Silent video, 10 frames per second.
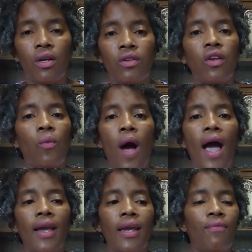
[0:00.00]
So
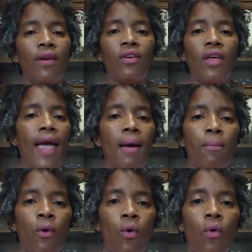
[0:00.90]
why even
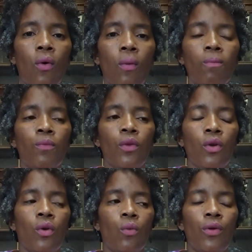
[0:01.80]
gamble
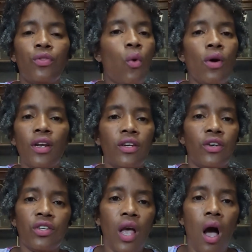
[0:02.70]
with doing it
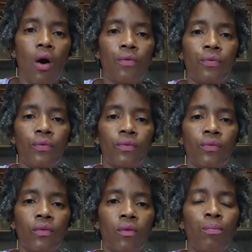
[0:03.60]
yourself?
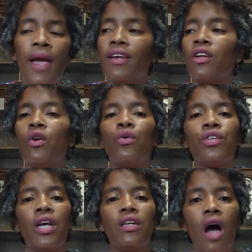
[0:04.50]
Pay your little
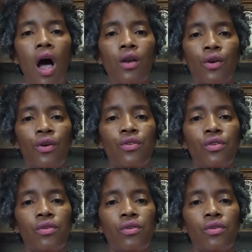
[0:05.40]
$10